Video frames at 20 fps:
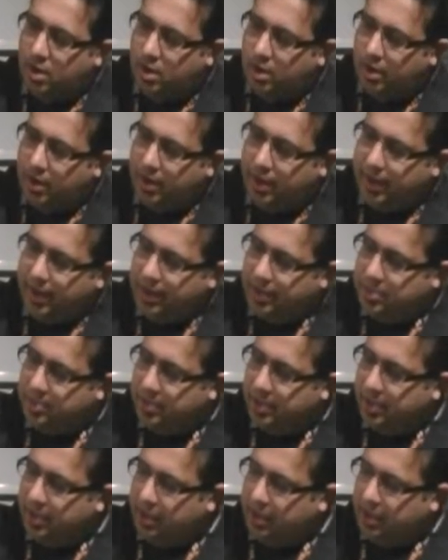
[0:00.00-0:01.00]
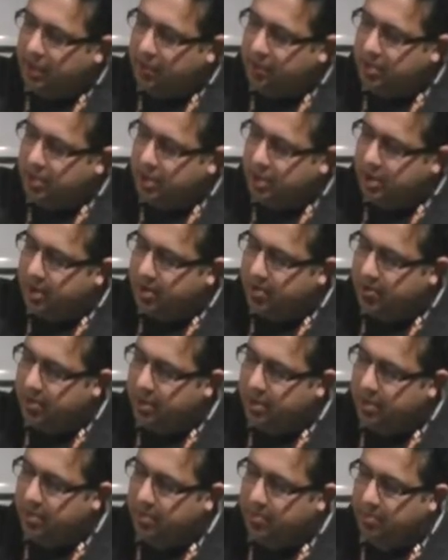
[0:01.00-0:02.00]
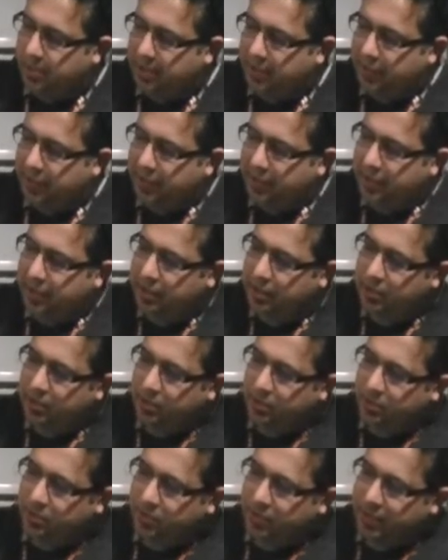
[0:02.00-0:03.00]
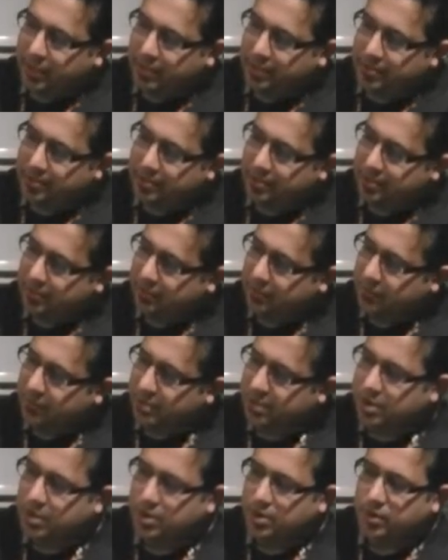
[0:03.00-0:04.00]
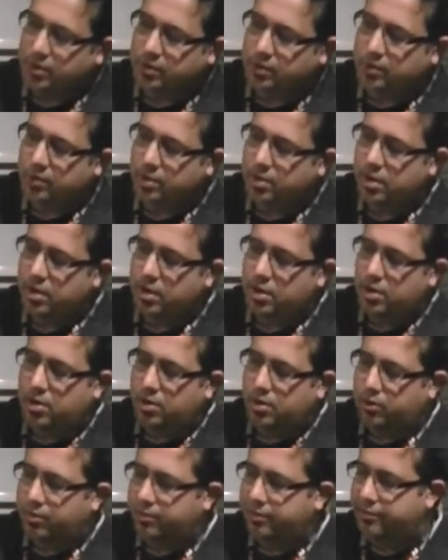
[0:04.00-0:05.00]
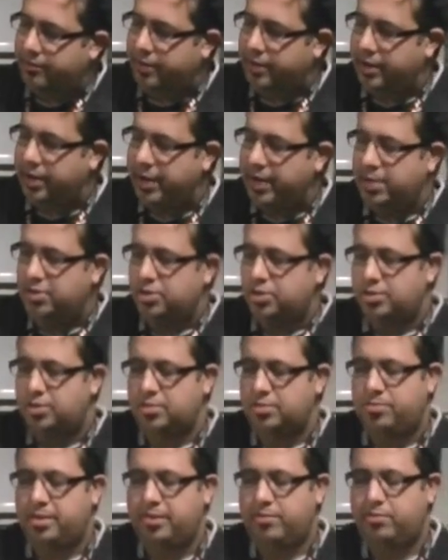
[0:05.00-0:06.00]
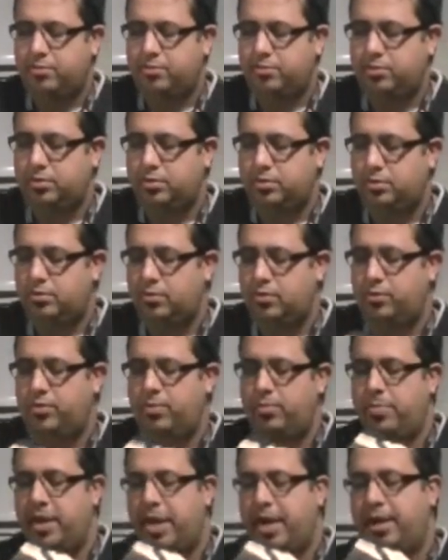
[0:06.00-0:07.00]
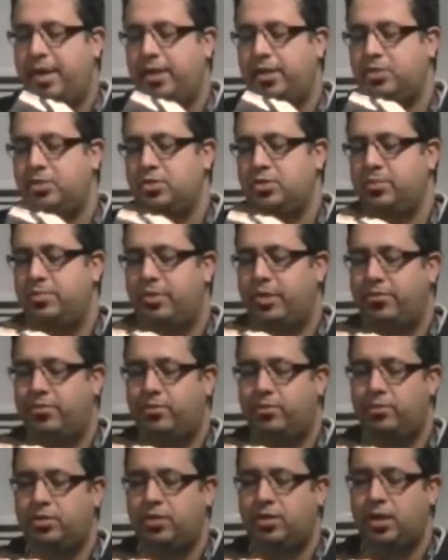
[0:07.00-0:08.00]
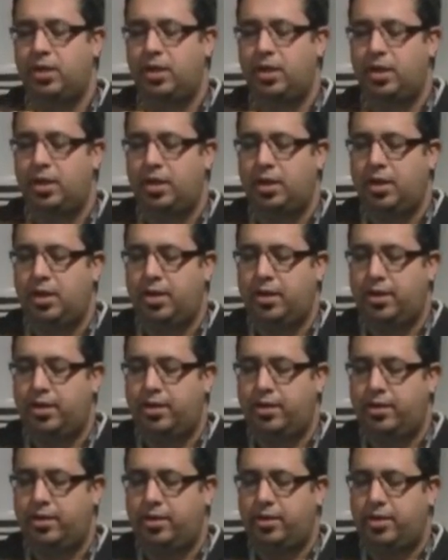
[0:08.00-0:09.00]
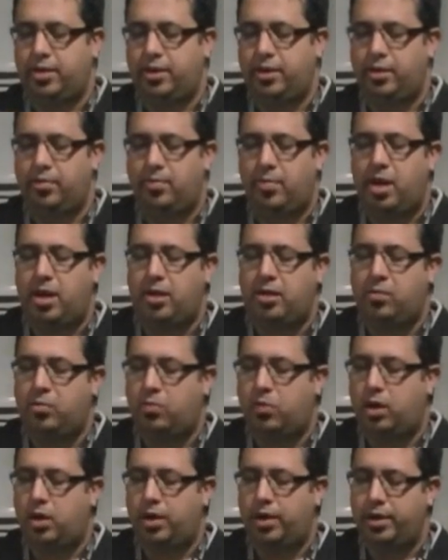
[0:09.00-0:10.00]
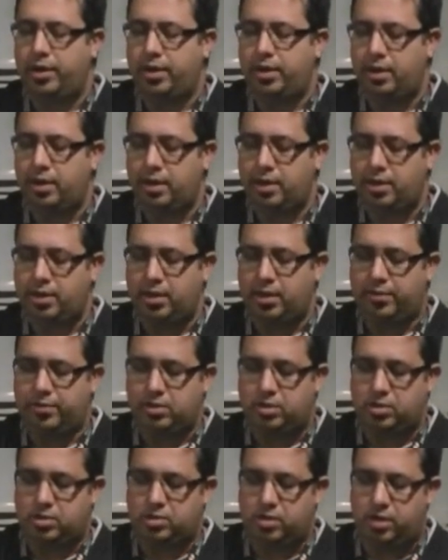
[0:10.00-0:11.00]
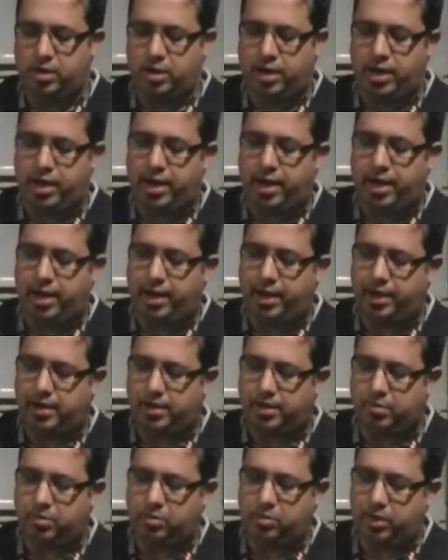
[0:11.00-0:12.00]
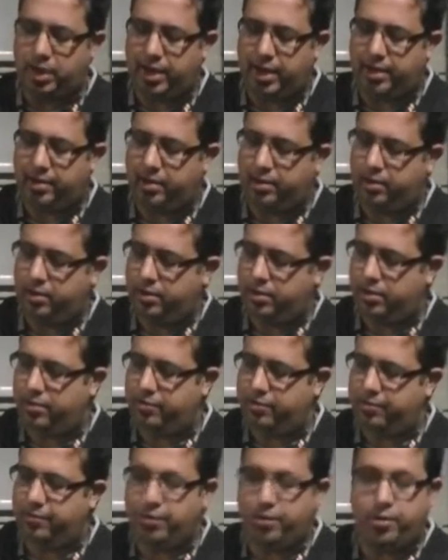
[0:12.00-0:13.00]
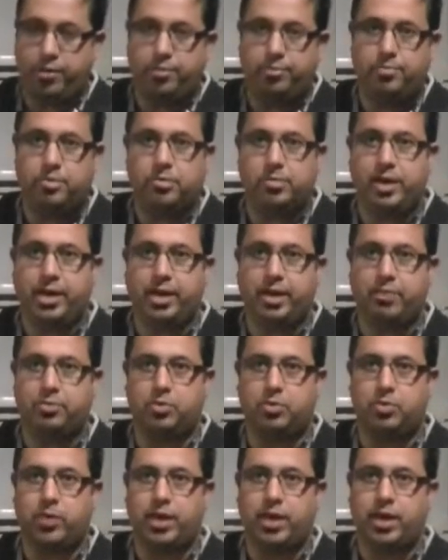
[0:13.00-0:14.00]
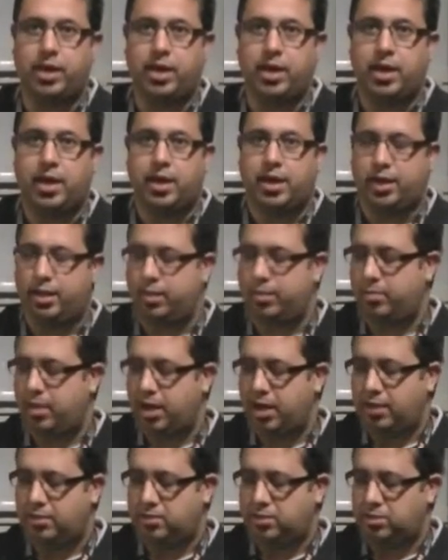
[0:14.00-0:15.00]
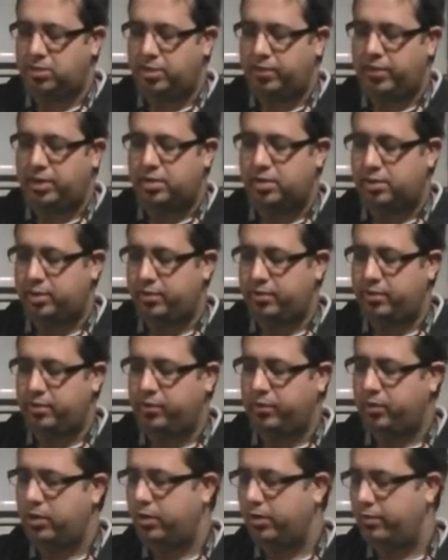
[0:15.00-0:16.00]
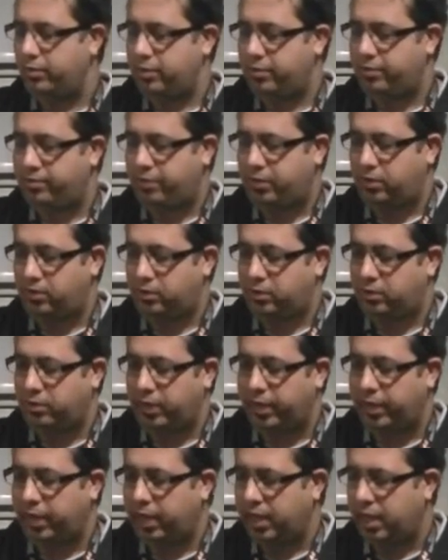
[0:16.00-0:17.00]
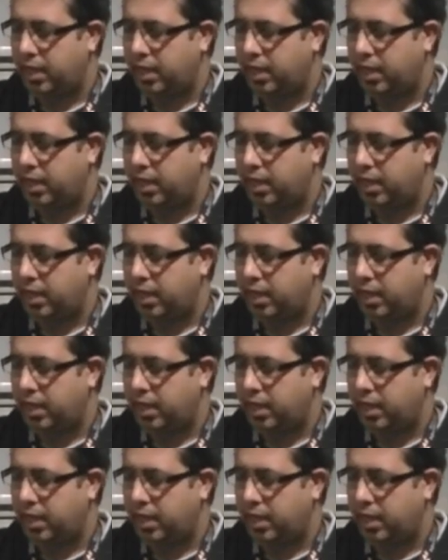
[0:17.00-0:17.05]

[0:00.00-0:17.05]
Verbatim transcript: I spent a lot of time beveling the wings, so all the front edges are beveled, all the back edges are beveled, now, in the Mark 1, they've just got a double layer of foam to make up the wing. In the Mark 2, they've actually gone with a folded wing.